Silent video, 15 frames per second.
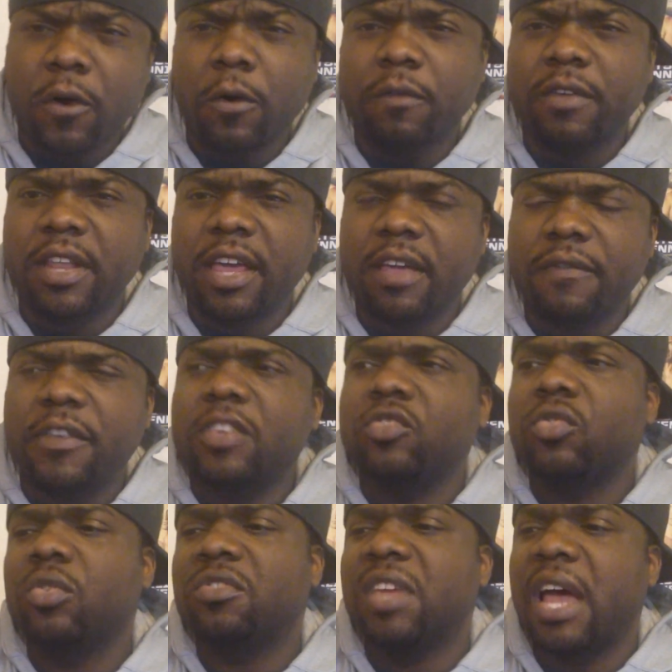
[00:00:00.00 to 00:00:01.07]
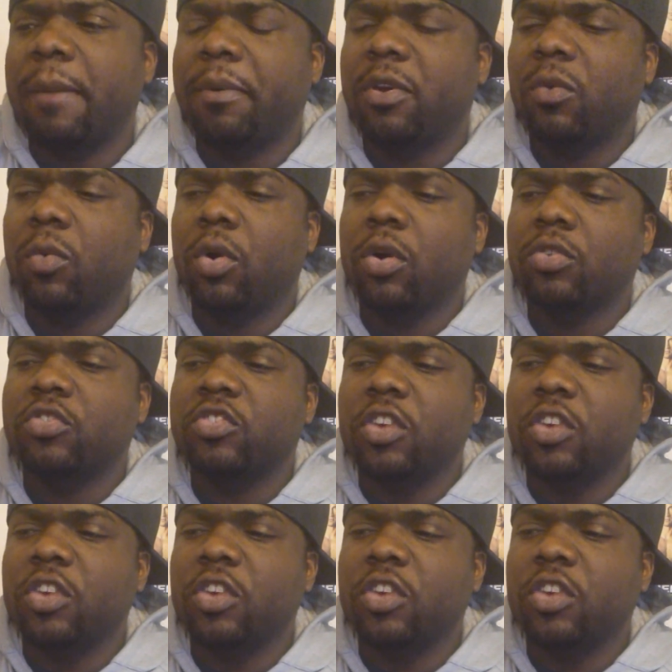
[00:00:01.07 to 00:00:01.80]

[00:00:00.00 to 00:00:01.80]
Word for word: Kovalev is on top of the world.